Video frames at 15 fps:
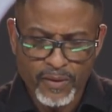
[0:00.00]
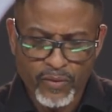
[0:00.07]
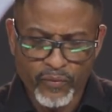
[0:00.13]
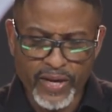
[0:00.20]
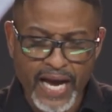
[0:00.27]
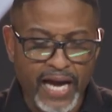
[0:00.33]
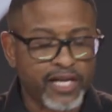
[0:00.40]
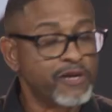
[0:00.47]

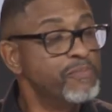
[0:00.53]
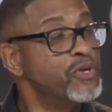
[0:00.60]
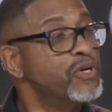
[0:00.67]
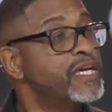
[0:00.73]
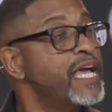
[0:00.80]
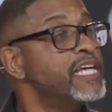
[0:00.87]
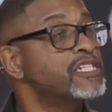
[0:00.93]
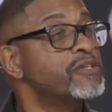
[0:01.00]
We got
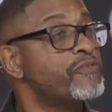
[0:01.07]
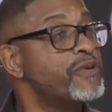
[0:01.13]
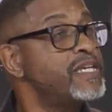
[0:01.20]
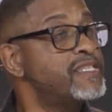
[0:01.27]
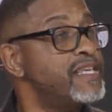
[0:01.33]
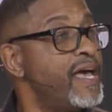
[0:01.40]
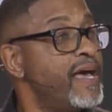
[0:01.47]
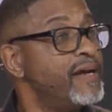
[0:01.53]
communication
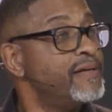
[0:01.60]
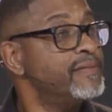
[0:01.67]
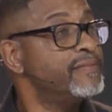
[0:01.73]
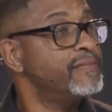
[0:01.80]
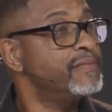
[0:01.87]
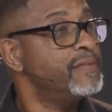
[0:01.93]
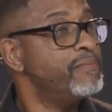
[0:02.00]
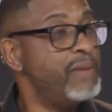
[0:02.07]
reset.
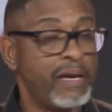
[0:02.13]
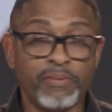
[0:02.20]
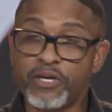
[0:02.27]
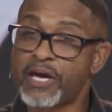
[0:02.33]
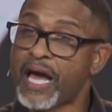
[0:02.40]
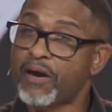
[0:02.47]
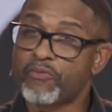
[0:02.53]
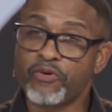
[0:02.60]
Maybe you
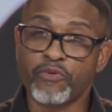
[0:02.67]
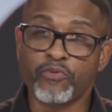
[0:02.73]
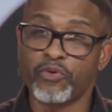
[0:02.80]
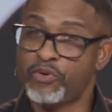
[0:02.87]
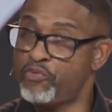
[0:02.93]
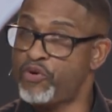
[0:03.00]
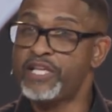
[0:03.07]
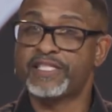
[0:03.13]
got to
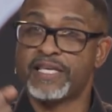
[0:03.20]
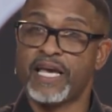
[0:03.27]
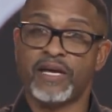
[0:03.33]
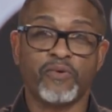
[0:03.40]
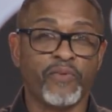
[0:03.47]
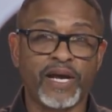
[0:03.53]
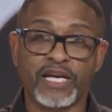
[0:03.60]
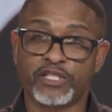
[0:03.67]
re reset
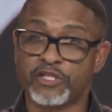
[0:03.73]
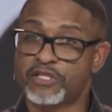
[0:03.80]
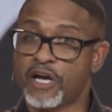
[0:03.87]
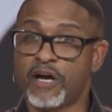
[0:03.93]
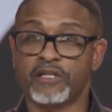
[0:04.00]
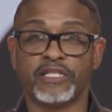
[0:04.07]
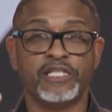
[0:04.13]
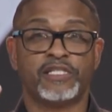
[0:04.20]
the way that you
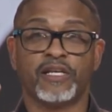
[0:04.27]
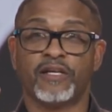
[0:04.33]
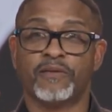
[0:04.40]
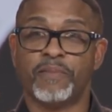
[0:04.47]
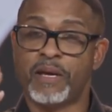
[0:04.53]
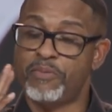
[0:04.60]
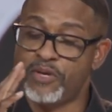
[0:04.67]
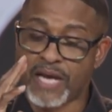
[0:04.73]
talk to each other.
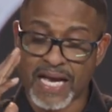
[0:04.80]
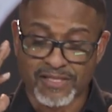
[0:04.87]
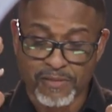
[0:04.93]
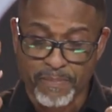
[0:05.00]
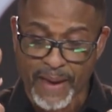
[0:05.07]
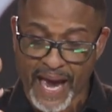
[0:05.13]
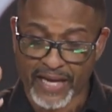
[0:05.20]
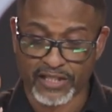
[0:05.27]
Maybe you got
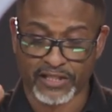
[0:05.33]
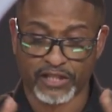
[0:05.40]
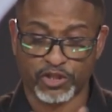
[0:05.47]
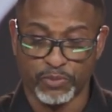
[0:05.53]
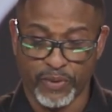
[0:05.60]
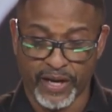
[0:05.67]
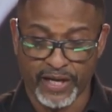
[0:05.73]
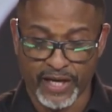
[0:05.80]
some baggage that
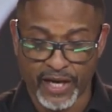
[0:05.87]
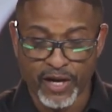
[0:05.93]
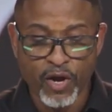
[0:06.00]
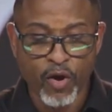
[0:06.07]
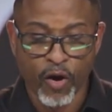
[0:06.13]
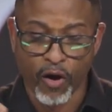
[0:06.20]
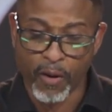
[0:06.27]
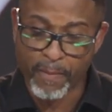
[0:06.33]
you're bringing in
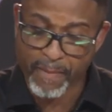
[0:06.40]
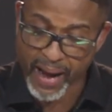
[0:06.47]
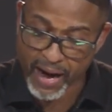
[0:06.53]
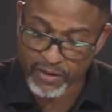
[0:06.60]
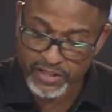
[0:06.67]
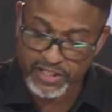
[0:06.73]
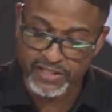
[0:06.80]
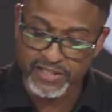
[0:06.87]
or
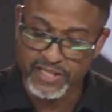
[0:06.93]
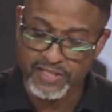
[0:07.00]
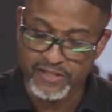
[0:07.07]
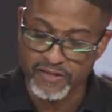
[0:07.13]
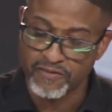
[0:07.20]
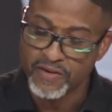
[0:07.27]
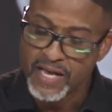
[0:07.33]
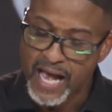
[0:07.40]
marriage
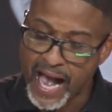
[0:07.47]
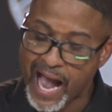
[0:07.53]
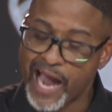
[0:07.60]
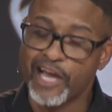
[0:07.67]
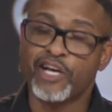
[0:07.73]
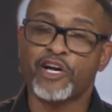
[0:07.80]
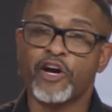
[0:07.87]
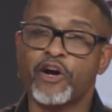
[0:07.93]
intensive. I
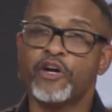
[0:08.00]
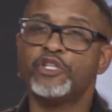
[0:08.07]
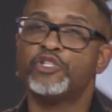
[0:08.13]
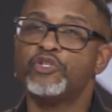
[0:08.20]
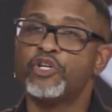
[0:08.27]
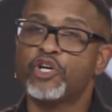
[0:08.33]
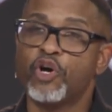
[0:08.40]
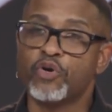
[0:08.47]
encourage
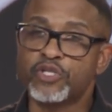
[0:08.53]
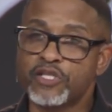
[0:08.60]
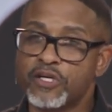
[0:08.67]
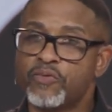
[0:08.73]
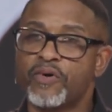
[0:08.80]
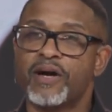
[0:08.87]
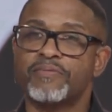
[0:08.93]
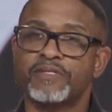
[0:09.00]
you to go to the
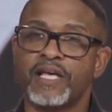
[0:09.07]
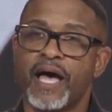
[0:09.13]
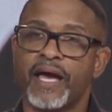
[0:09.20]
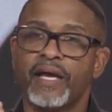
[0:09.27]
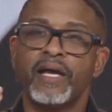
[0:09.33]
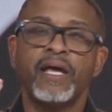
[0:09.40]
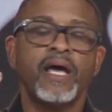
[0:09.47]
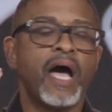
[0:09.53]

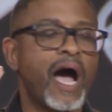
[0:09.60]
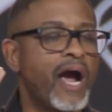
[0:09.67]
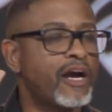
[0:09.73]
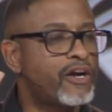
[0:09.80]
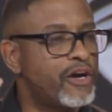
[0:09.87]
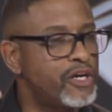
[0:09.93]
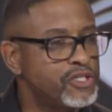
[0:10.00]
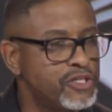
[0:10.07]
website. I
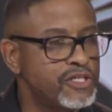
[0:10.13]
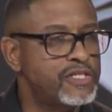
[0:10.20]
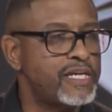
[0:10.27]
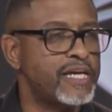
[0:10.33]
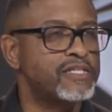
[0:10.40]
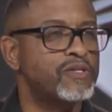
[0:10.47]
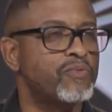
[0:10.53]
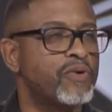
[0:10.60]
encourage you to
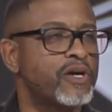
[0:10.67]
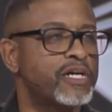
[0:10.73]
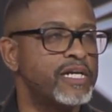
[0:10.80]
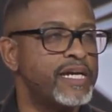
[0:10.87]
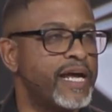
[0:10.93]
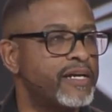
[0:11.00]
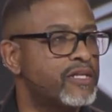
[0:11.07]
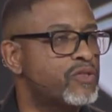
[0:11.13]
text the word
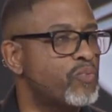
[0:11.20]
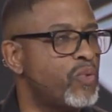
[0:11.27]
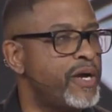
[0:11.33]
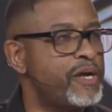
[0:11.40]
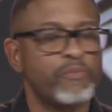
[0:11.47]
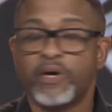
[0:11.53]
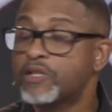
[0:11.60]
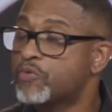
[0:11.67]
connect to
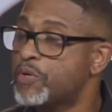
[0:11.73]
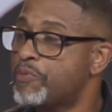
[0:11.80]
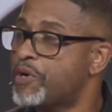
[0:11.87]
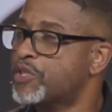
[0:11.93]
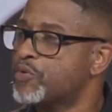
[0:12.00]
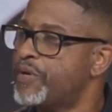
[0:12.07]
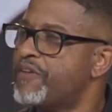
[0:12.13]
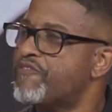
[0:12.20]

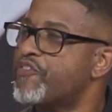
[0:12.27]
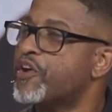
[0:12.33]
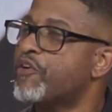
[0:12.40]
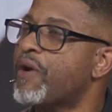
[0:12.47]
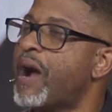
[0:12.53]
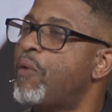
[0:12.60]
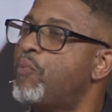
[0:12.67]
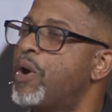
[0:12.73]
81313 and
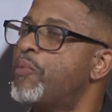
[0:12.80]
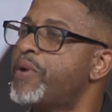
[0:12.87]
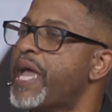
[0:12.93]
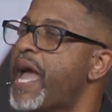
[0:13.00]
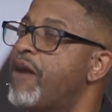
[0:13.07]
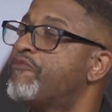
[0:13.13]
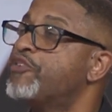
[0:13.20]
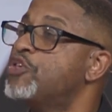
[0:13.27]
figure out what we
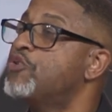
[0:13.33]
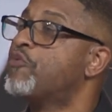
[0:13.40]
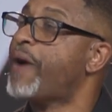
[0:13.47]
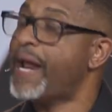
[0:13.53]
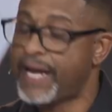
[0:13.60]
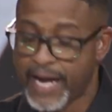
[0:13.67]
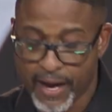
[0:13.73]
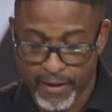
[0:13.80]
have for you
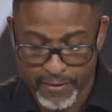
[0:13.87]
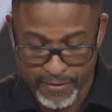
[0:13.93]
right now.